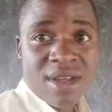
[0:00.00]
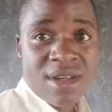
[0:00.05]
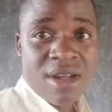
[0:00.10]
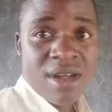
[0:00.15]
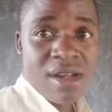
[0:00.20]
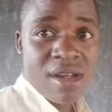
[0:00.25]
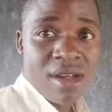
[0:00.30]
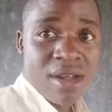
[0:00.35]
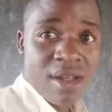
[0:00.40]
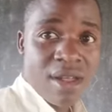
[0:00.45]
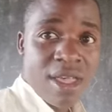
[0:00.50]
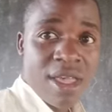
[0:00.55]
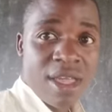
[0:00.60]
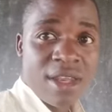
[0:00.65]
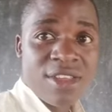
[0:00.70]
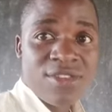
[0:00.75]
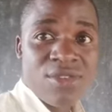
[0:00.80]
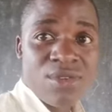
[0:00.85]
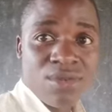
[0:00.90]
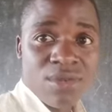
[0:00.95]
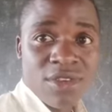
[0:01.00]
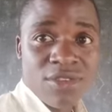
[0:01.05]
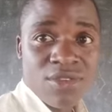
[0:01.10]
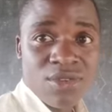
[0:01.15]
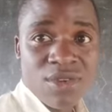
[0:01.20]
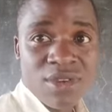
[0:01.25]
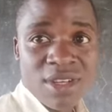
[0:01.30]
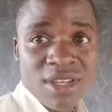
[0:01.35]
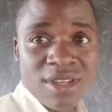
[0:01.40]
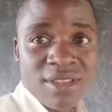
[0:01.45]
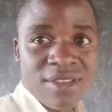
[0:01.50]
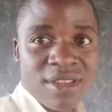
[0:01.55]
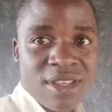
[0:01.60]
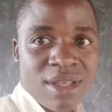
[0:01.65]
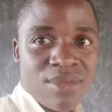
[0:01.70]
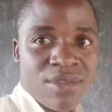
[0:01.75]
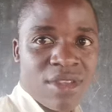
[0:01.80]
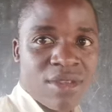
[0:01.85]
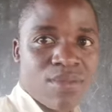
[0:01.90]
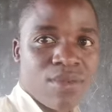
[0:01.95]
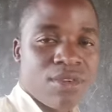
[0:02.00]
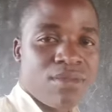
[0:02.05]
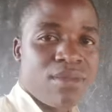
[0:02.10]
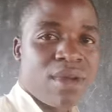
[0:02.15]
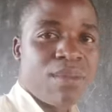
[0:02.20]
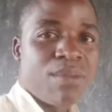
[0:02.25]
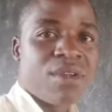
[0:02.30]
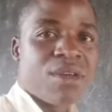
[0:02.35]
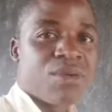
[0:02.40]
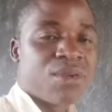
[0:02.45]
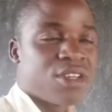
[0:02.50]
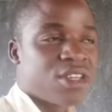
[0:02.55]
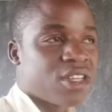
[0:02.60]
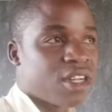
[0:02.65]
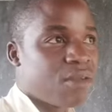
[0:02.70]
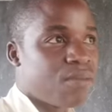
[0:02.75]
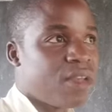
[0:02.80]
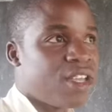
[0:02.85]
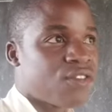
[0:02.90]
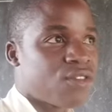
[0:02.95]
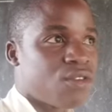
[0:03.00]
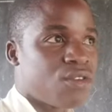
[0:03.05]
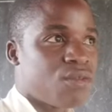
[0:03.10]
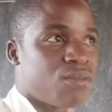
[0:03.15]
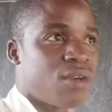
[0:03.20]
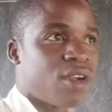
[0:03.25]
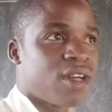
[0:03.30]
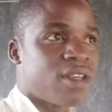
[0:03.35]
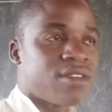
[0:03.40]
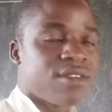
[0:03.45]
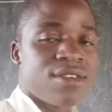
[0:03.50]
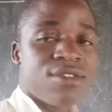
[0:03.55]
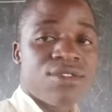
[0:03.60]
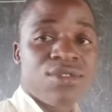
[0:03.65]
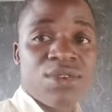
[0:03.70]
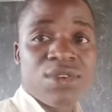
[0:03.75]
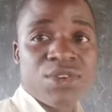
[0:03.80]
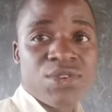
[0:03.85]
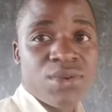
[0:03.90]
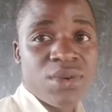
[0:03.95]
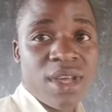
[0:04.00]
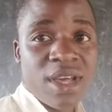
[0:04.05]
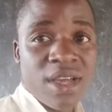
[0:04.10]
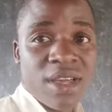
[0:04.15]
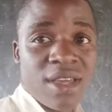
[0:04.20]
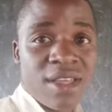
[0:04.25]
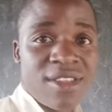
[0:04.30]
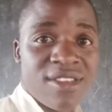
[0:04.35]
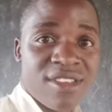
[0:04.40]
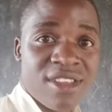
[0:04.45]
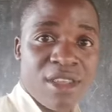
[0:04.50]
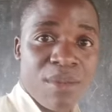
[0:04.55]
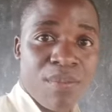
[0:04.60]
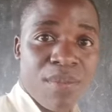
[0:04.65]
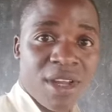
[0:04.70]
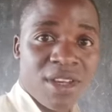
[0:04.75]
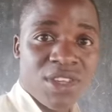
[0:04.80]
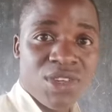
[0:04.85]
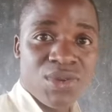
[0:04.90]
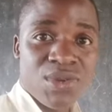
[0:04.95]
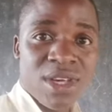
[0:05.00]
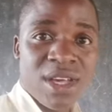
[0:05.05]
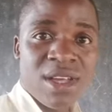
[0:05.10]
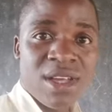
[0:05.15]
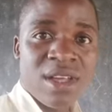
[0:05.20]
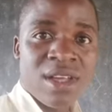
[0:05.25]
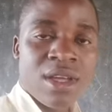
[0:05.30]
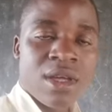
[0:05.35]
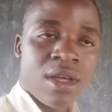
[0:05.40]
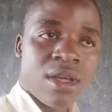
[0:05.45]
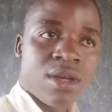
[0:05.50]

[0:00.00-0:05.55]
Any sucrose containing substance, probably we shall base on molasses or sugar canes in particular,